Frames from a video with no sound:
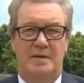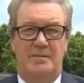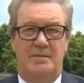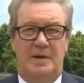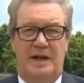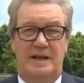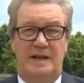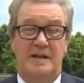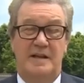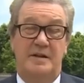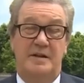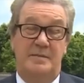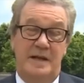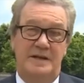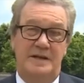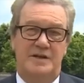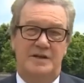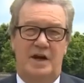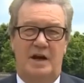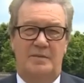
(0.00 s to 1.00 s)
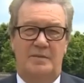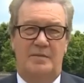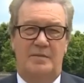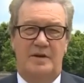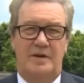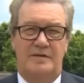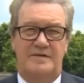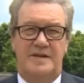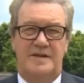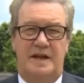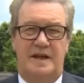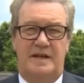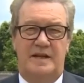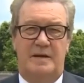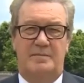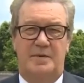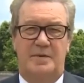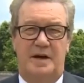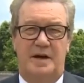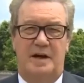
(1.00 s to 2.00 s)
But in the meantime, we've set up
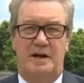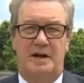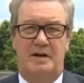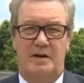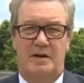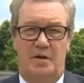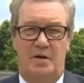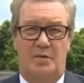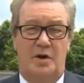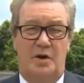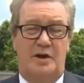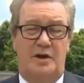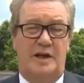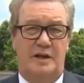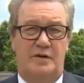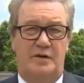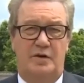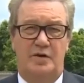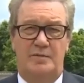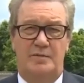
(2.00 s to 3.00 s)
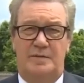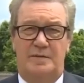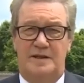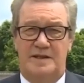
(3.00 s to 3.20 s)
a working group.